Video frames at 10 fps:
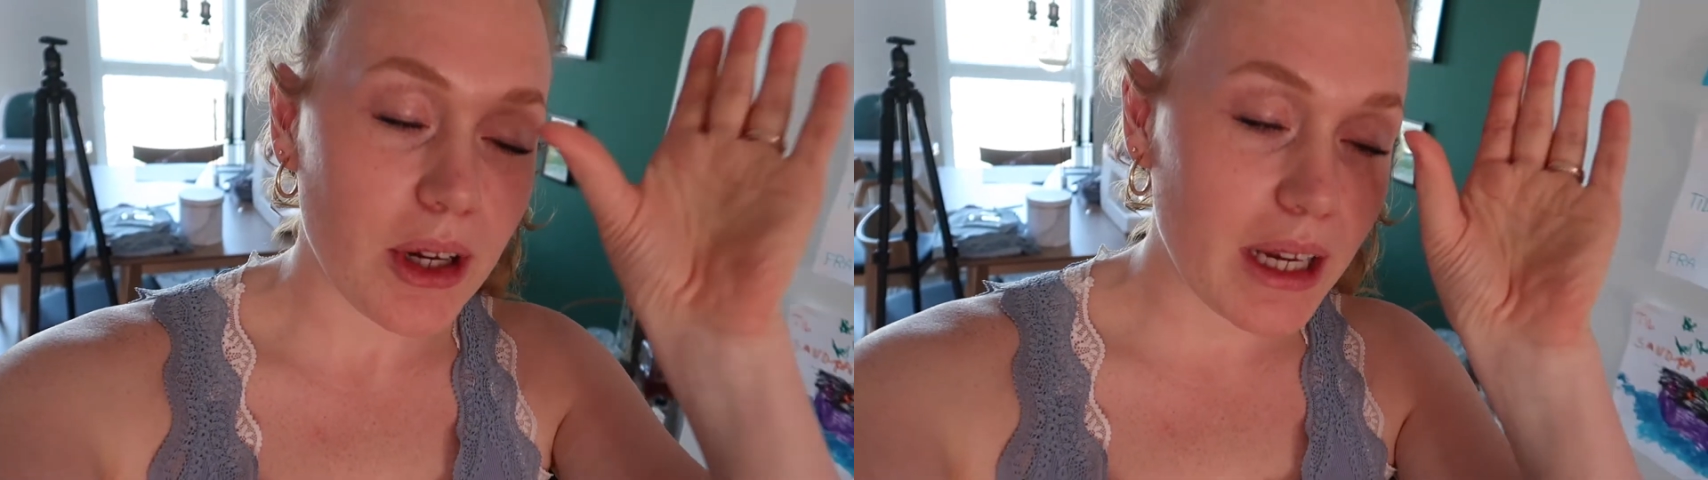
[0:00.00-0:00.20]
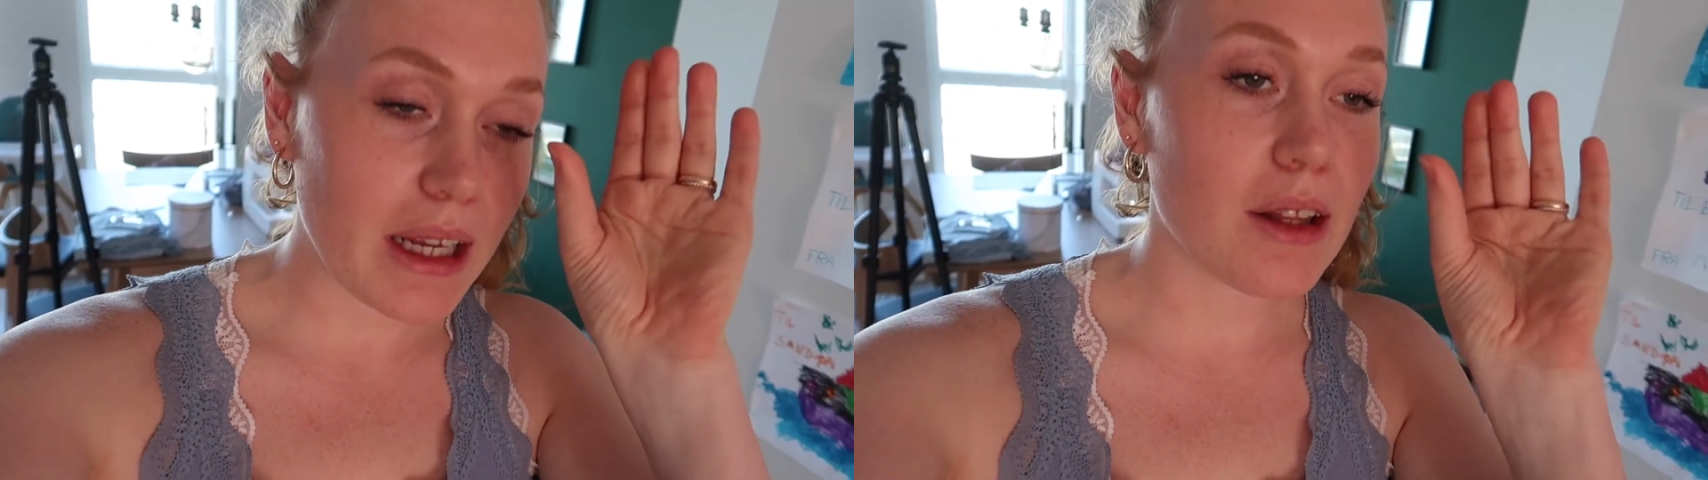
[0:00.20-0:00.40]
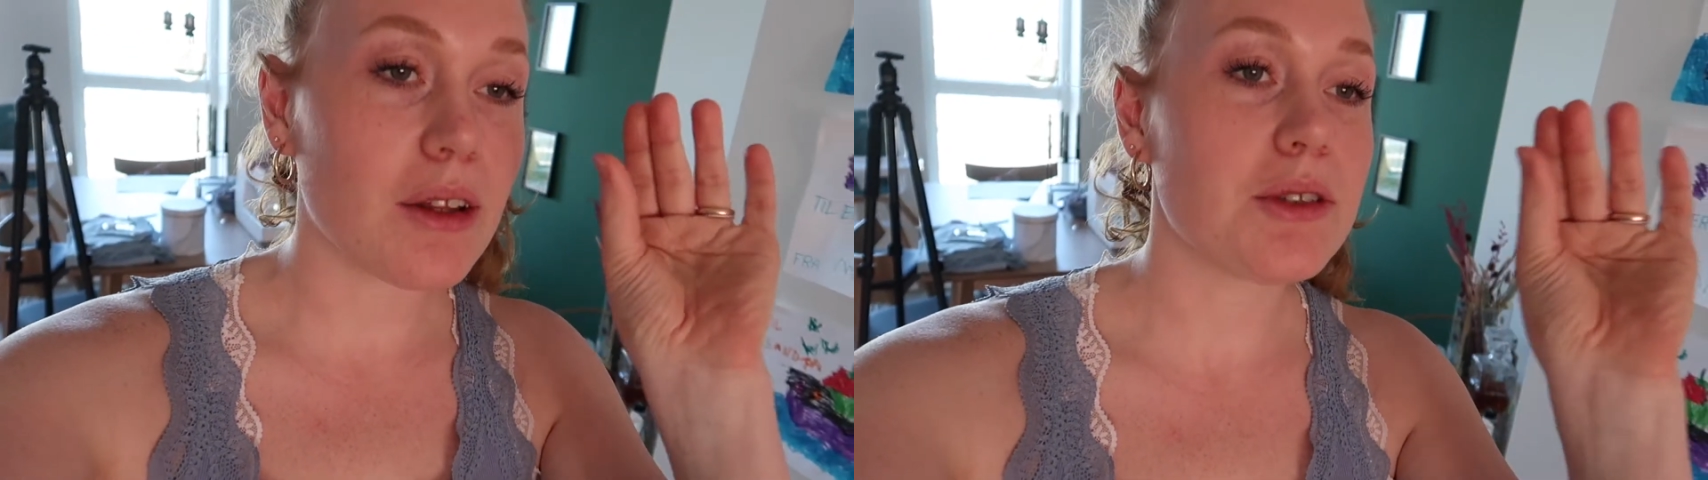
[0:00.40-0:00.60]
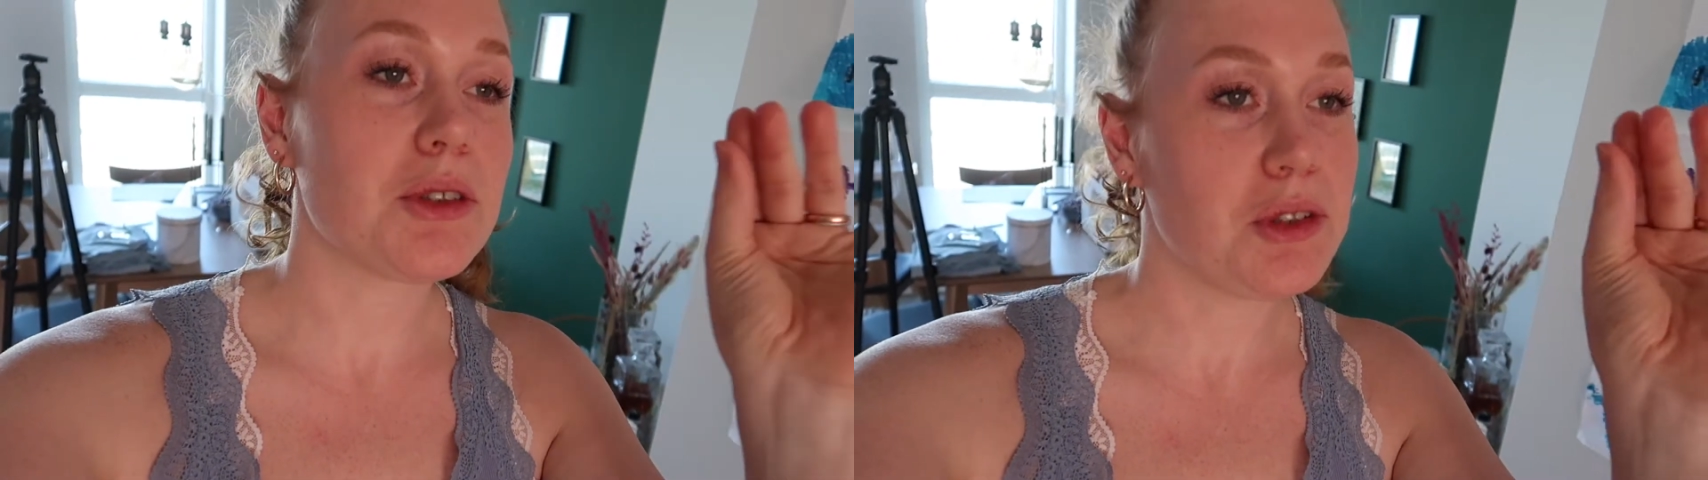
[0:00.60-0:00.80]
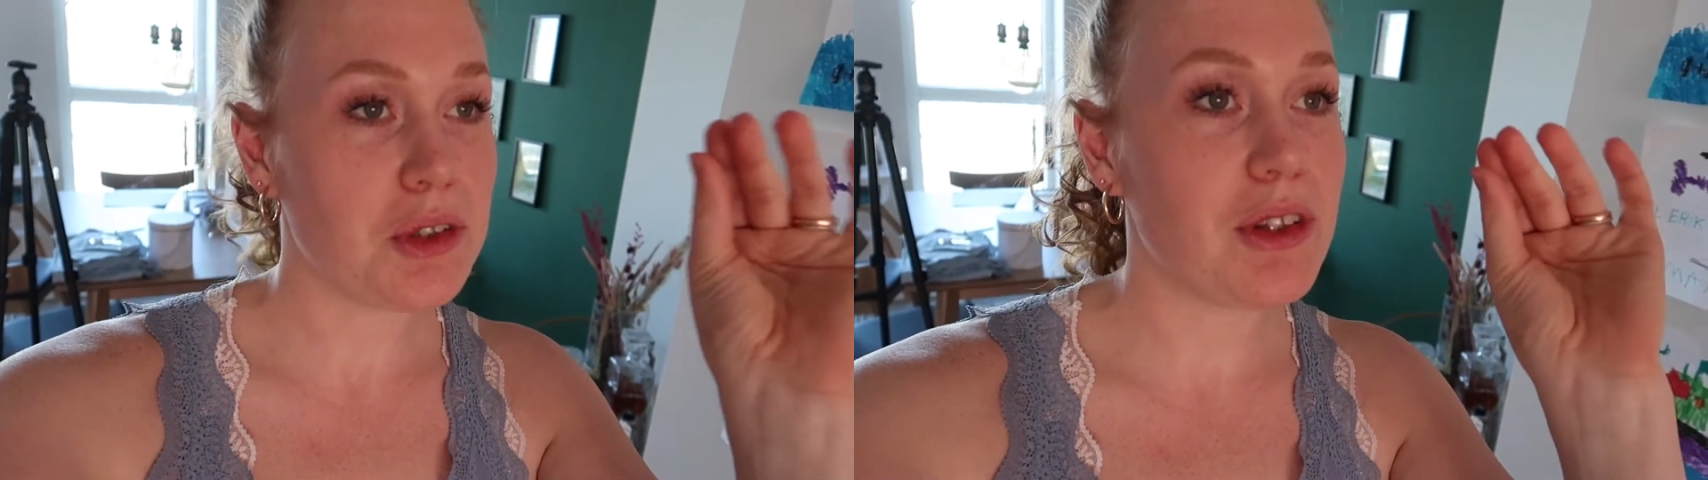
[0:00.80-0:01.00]
getting
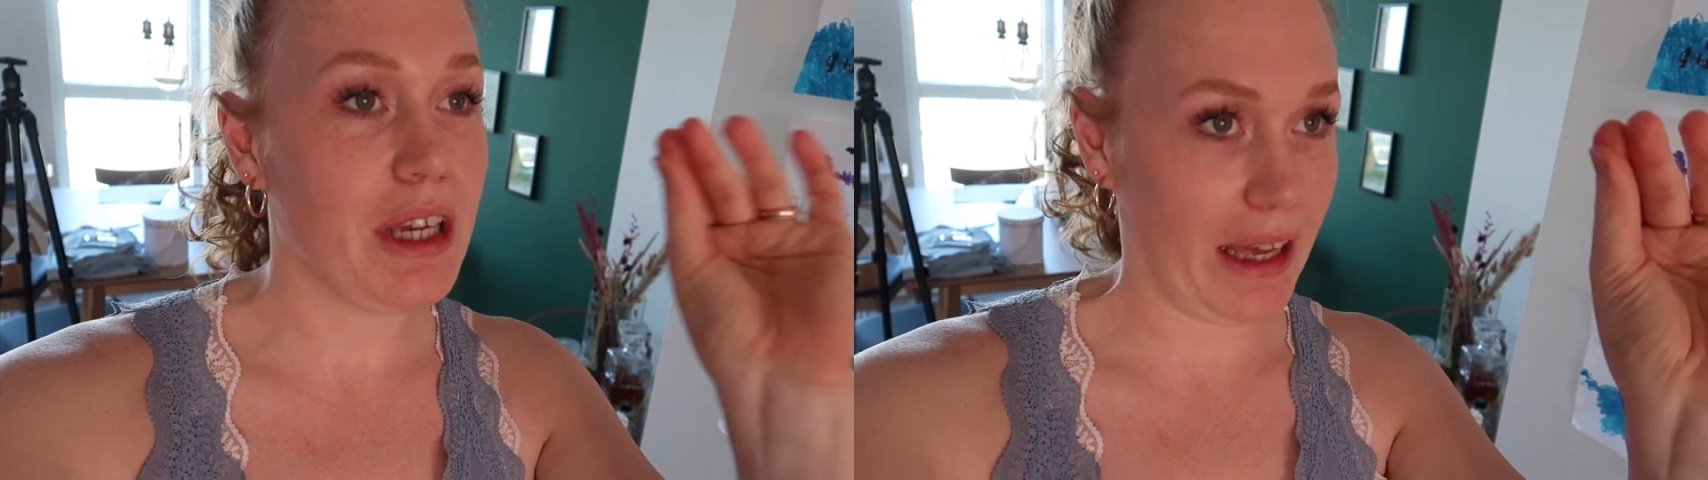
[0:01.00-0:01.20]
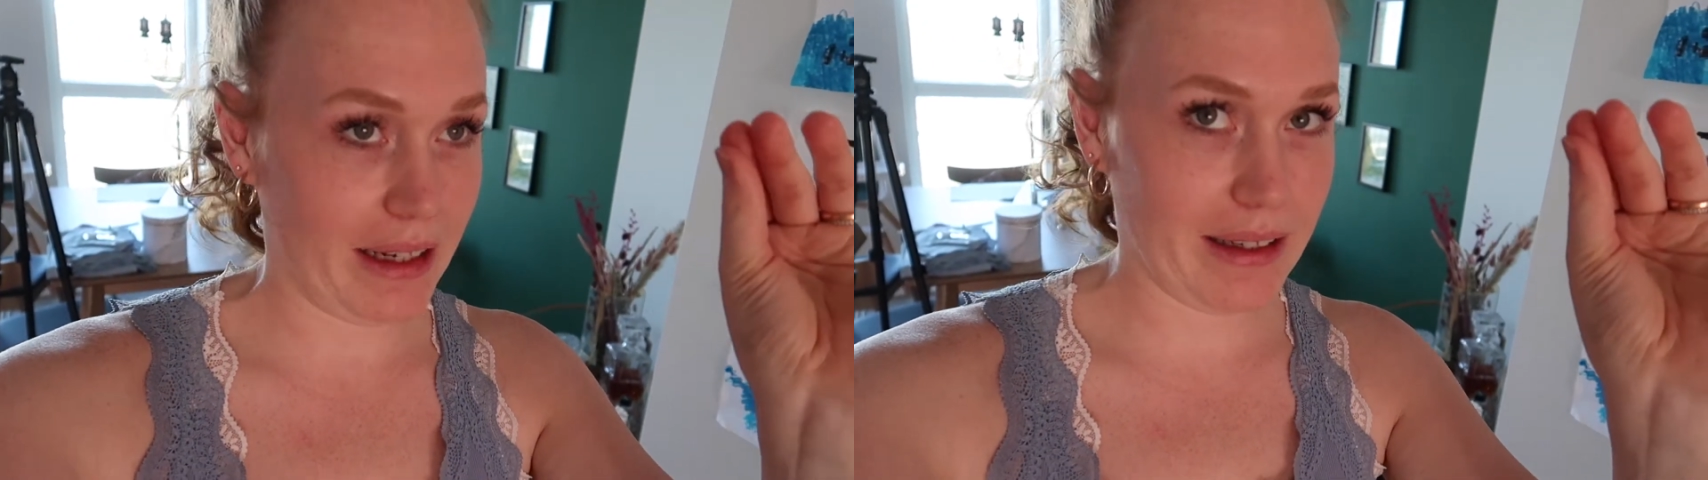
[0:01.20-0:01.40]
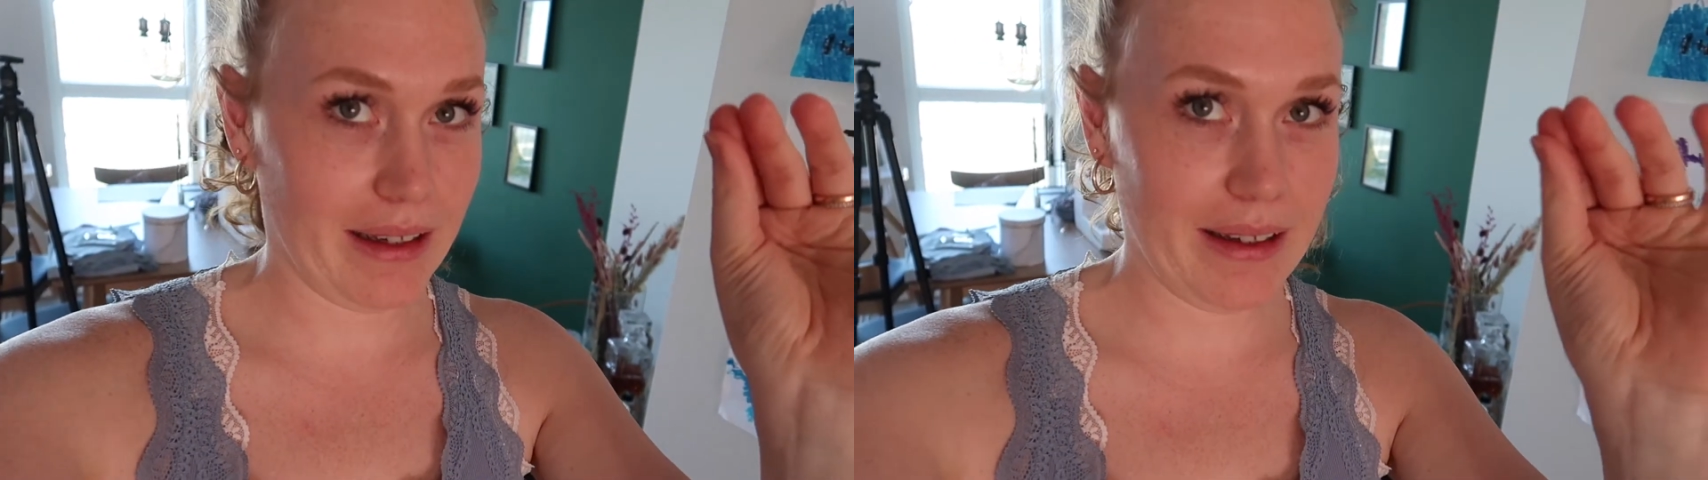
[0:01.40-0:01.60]
closer to the end.